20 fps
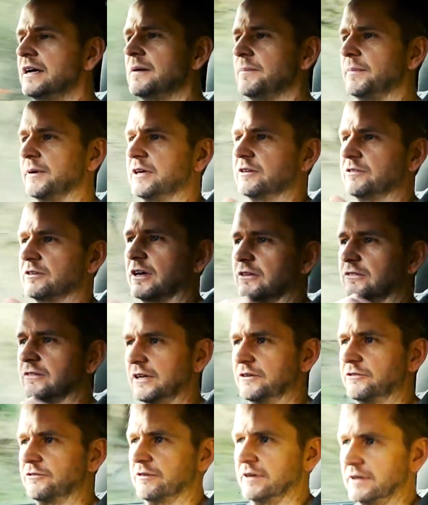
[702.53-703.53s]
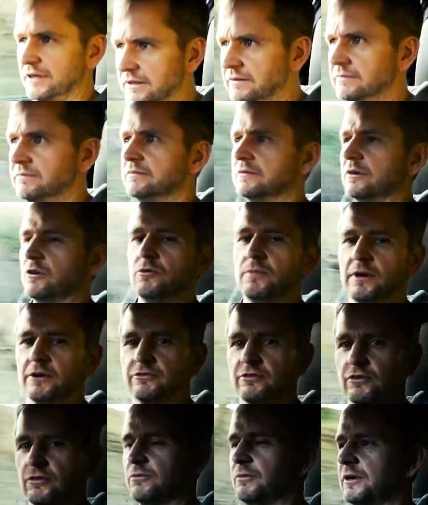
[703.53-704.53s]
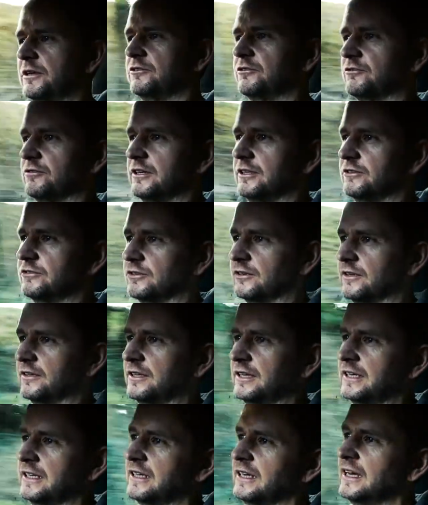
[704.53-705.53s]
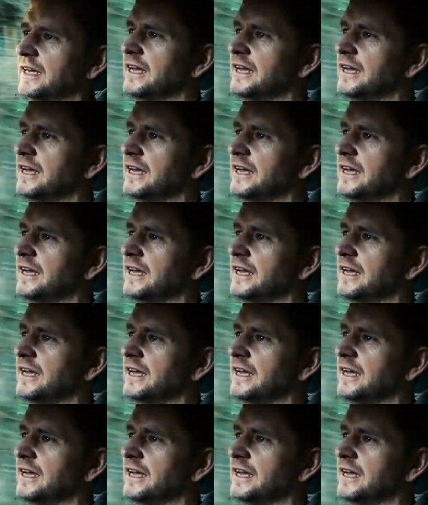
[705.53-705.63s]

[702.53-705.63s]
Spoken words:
because I was literally almost through the windscreen sort of thing.